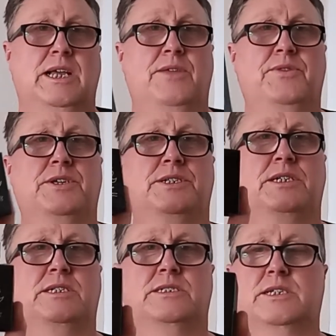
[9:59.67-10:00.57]
And this
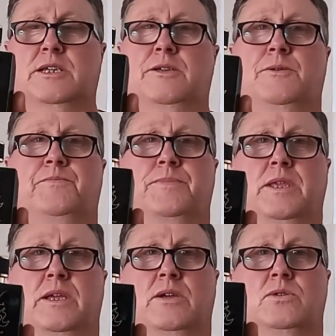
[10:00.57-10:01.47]
is
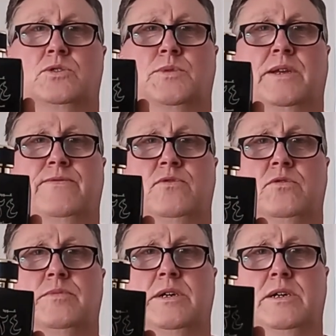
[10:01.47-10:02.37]
Oud 24 by